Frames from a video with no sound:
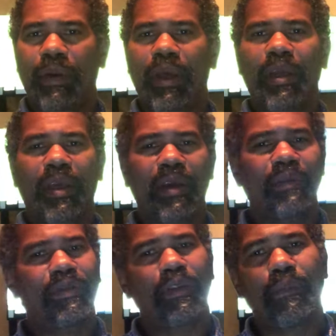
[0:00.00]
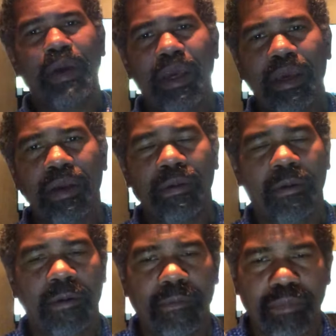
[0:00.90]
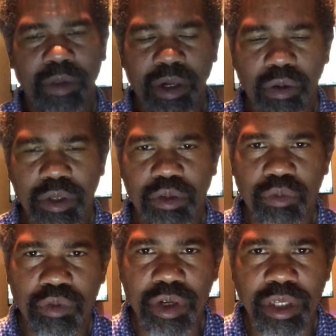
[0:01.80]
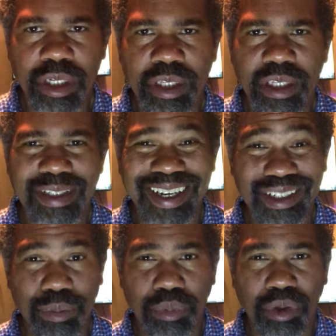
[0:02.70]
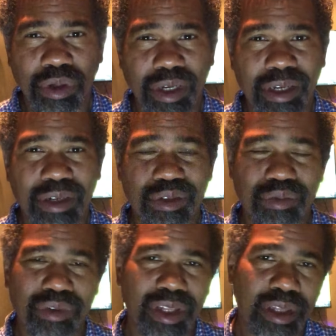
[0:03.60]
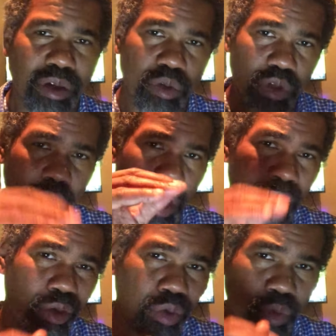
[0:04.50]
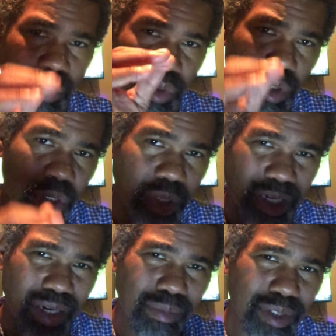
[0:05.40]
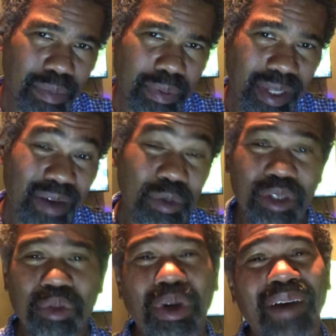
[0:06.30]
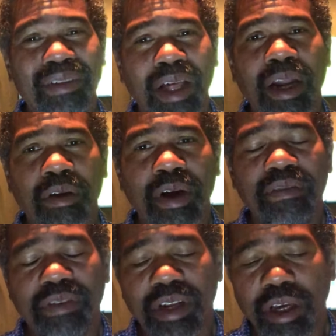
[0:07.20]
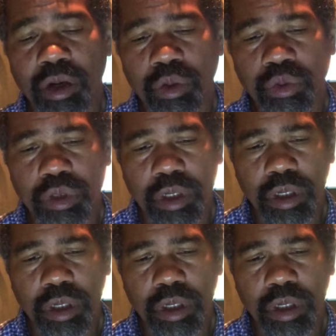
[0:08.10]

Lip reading: And again, for me, it's really the textbook and it's really those articles that come into play. We do have a lot of great videos,